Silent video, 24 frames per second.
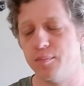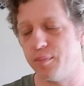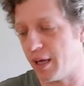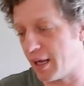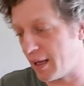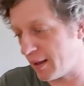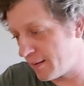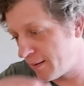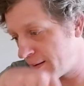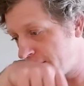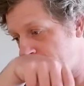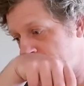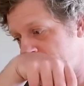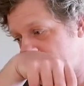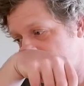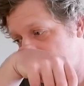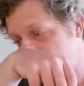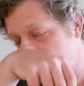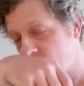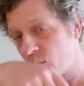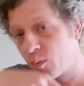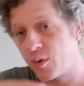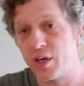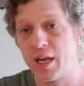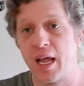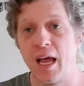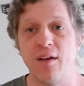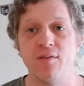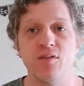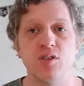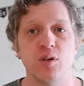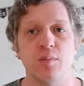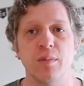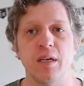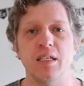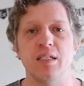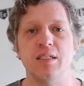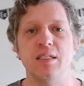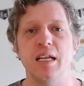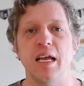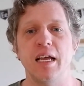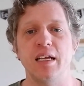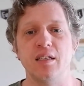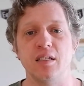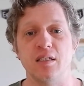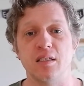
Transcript: but when you have so many snakes,